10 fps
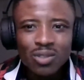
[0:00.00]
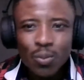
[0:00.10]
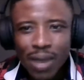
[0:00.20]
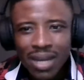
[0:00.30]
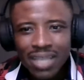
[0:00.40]
know,
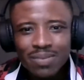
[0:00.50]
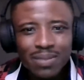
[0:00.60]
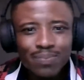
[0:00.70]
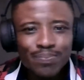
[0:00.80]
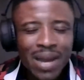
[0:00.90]

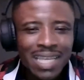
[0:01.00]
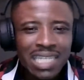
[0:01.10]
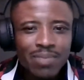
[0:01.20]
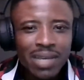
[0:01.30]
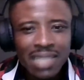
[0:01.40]
management,
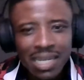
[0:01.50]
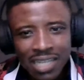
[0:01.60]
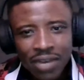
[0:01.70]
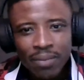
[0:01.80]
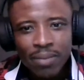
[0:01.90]
management and
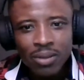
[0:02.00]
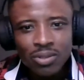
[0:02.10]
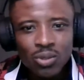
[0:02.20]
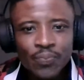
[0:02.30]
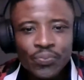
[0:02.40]

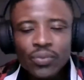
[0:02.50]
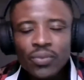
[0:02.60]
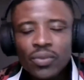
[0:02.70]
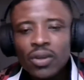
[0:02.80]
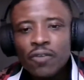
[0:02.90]
thereabouts. So
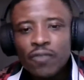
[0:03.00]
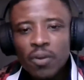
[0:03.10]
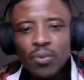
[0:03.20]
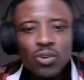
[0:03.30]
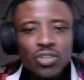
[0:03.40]

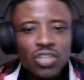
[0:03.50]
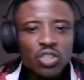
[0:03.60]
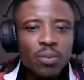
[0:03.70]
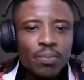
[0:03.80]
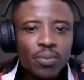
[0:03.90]
for books,
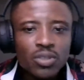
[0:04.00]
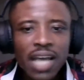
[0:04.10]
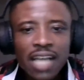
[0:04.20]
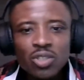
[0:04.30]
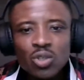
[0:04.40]
search on books
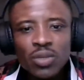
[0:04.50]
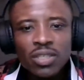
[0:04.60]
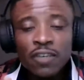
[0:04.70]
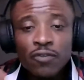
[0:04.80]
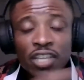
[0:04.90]
that has to do
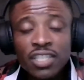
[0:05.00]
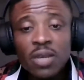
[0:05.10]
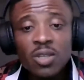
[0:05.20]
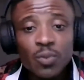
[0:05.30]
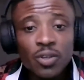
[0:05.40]
with. If you're a
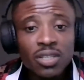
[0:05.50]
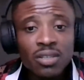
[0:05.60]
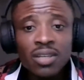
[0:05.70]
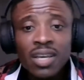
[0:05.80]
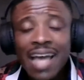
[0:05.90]

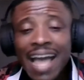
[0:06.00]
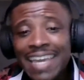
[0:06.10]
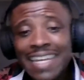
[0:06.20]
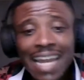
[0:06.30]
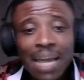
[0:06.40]
salesperson, Akin